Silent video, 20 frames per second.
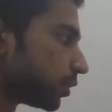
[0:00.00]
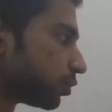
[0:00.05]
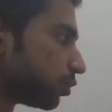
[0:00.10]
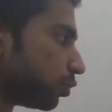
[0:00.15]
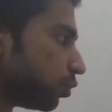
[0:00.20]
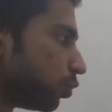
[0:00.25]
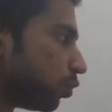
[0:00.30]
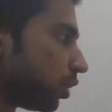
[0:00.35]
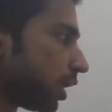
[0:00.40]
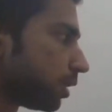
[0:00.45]
So
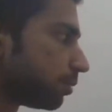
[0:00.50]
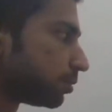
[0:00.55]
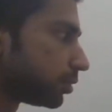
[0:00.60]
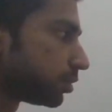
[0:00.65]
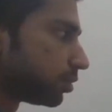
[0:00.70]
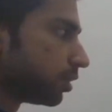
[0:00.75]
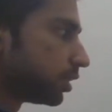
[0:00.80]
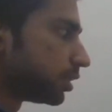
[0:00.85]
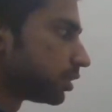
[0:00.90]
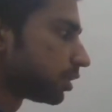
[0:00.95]
Golam's
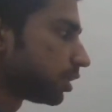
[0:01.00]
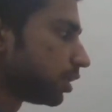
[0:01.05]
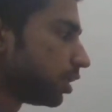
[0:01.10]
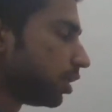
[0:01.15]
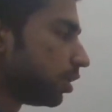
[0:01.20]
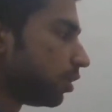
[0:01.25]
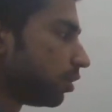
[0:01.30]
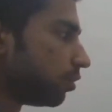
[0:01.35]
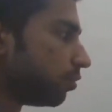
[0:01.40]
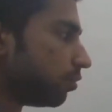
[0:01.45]
runs
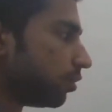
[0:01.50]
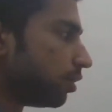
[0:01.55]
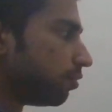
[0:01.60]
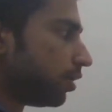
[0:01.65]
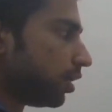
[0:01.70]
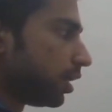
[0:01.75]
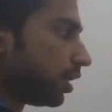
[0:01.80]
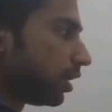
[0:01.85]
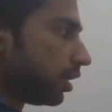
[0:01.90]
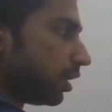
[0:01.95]
were
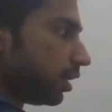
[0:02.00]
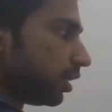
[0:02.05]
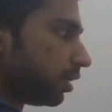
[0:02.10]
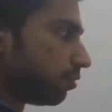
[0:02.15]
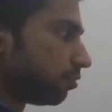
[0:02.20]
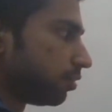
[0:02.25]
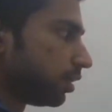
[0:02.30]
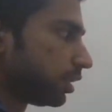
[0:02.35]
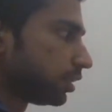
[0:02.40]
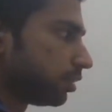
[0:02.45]
very
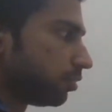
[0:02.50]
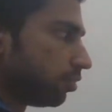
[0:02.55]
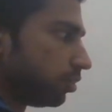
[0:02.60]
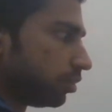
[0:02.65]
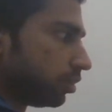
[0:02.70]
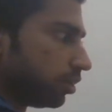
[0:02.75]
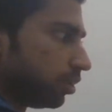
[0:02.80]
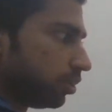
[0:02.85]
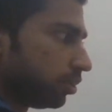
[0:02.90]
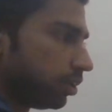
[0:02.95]
effective on
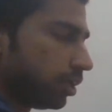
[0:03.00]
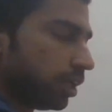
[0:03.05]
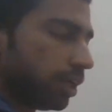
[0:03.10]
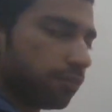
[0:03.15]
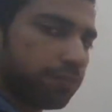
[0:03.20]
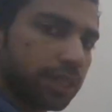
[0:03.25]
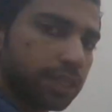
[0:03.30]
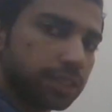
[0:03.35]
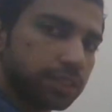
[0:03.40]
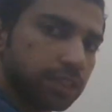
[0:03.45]
the
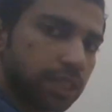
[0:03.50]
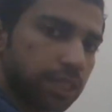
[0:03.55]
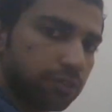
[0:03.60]
left hand side.